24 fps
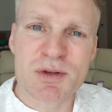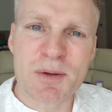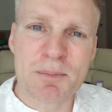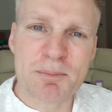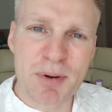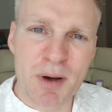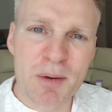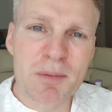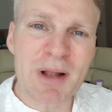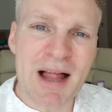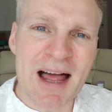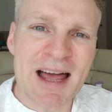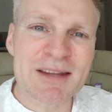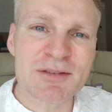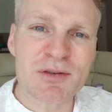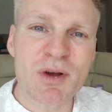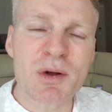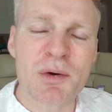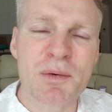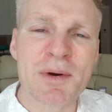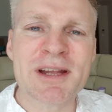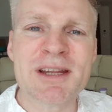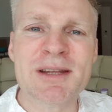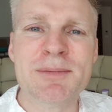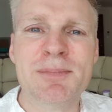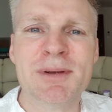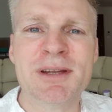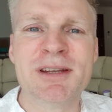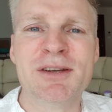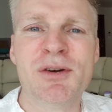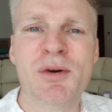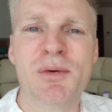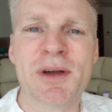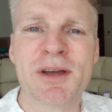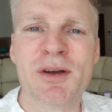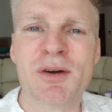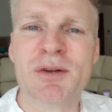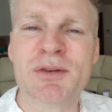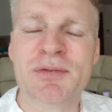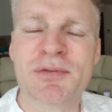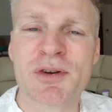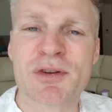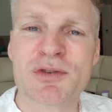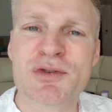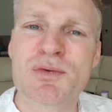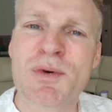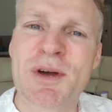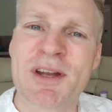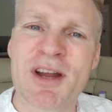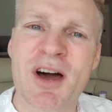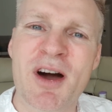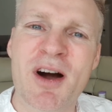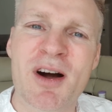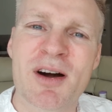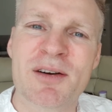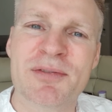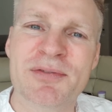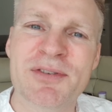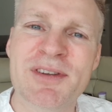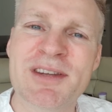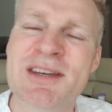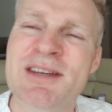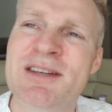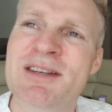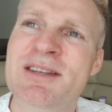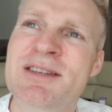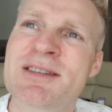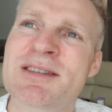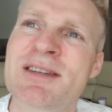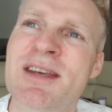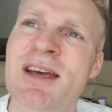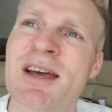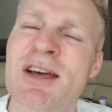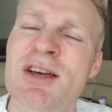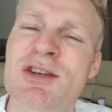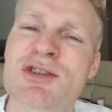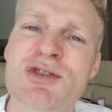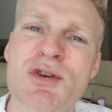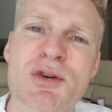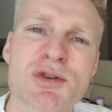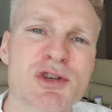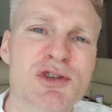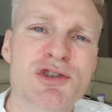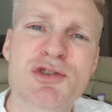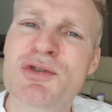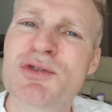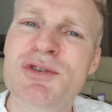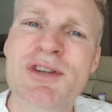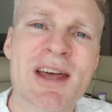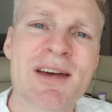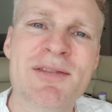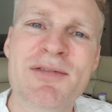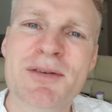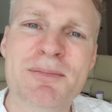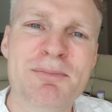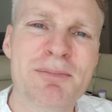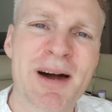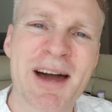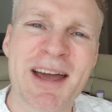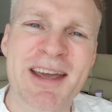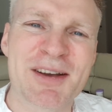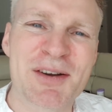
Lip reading: the bubble had already been going on for 2.5 years. So you should never buy